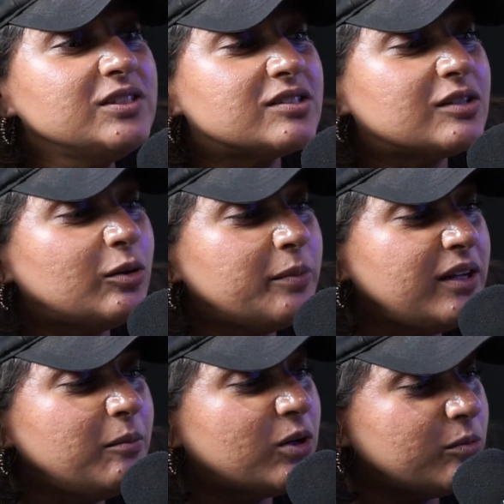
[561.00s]
so
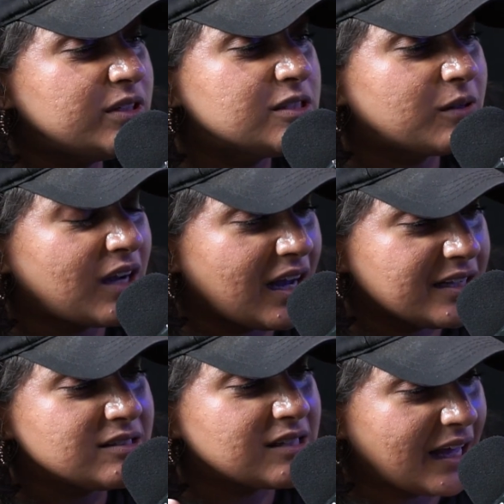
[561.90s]
many moments where
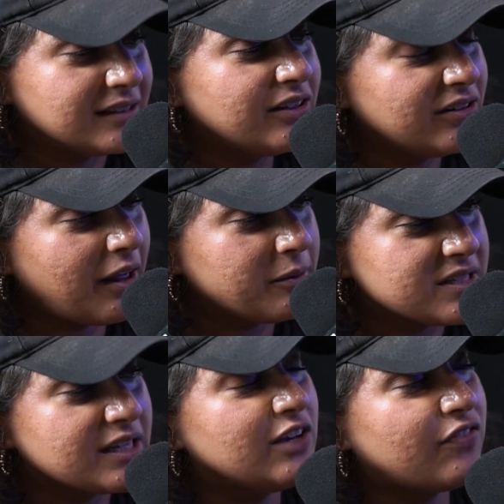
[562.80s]
I sat there and I was
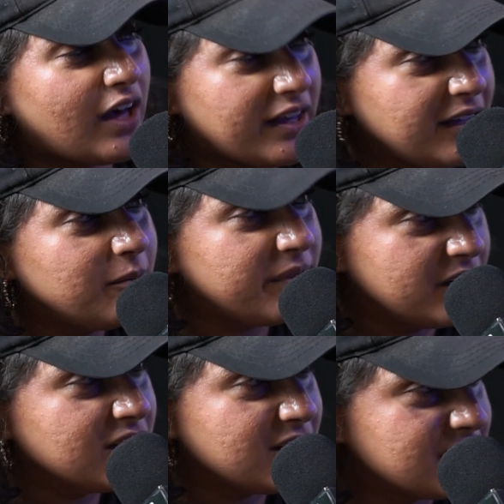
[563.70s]
like, if I had
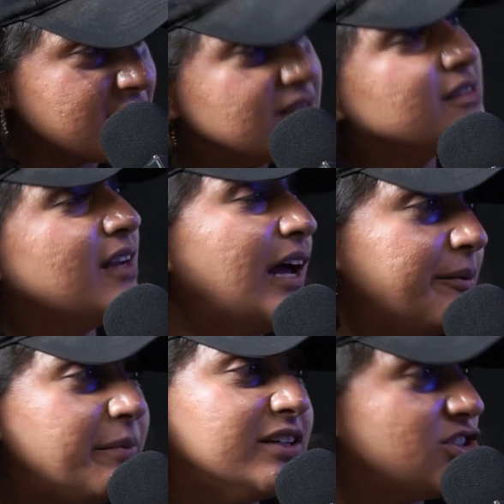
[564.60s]
been on this season,
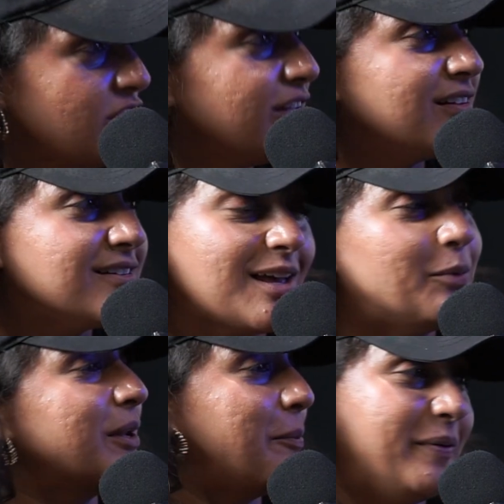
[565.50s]
I'd be in jail because I
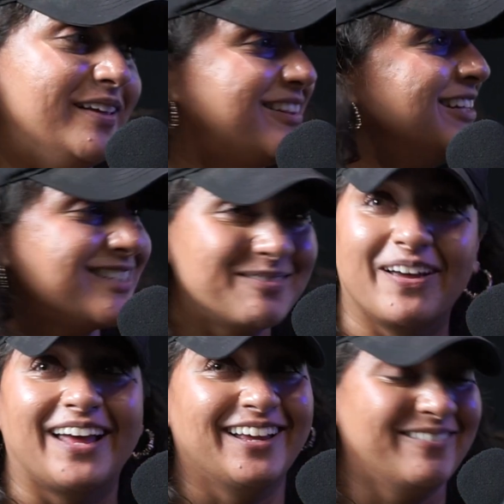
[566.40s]
would have beat this
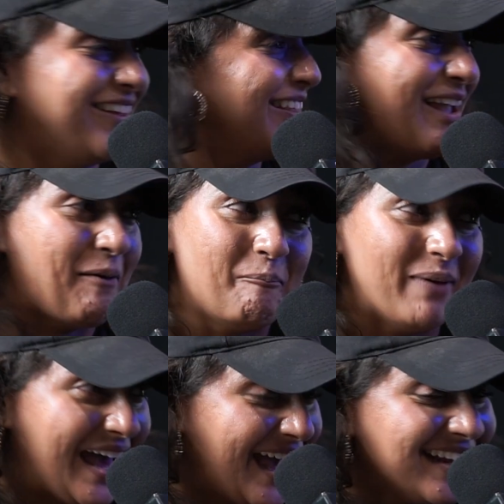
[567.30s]
man with a
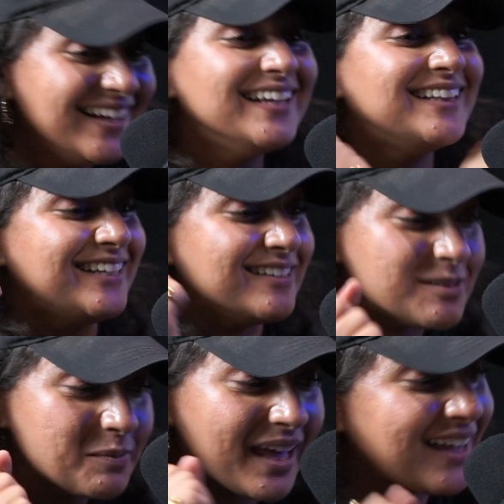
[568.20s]
bat.
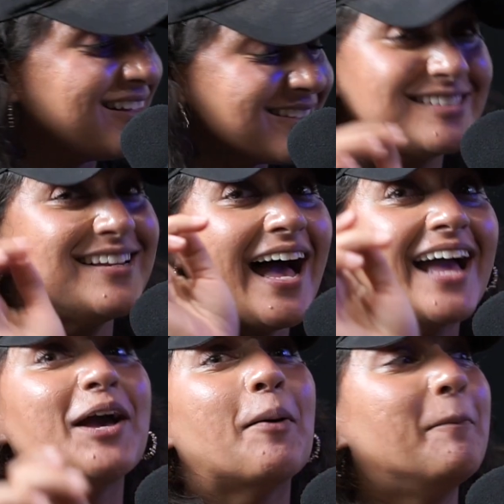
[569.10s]
This man is
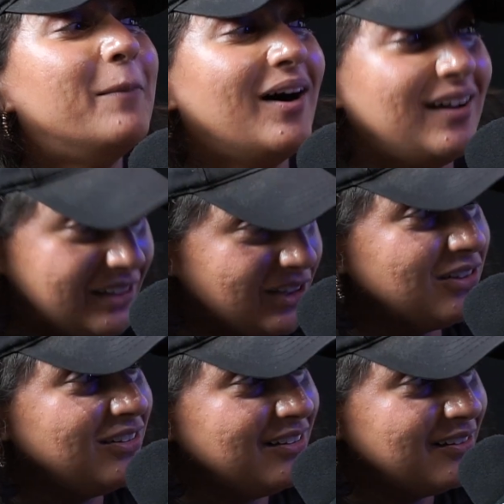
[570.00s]

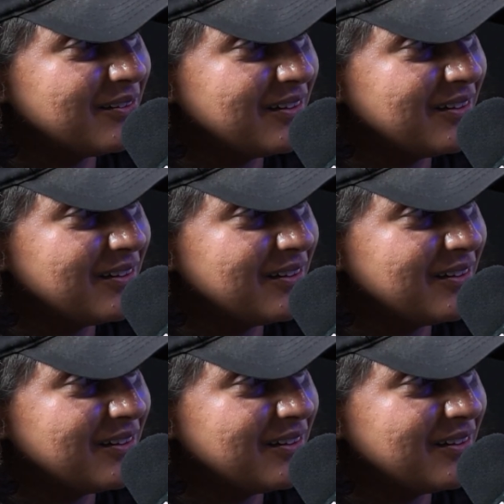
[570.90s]
diabolical.